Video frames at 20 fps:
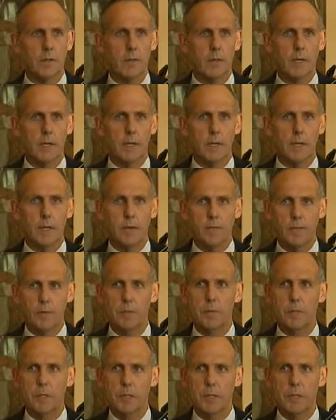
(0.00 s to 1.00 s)
that
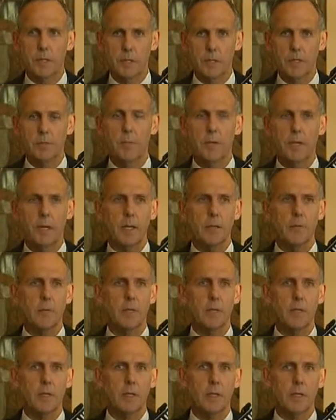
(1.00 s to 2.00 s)
everybody in this
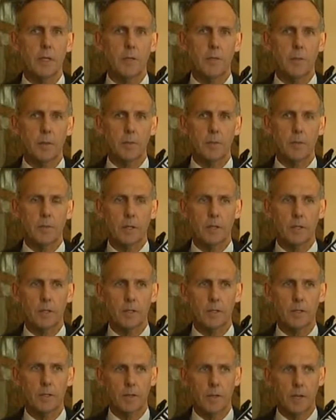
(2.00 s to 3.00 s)
Parliament
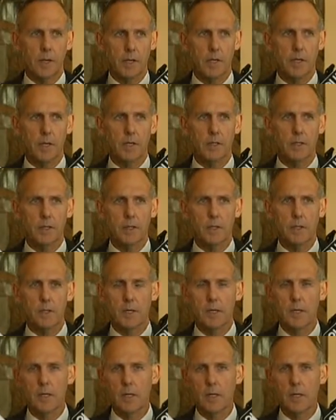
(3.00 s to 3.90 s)
representing this great nation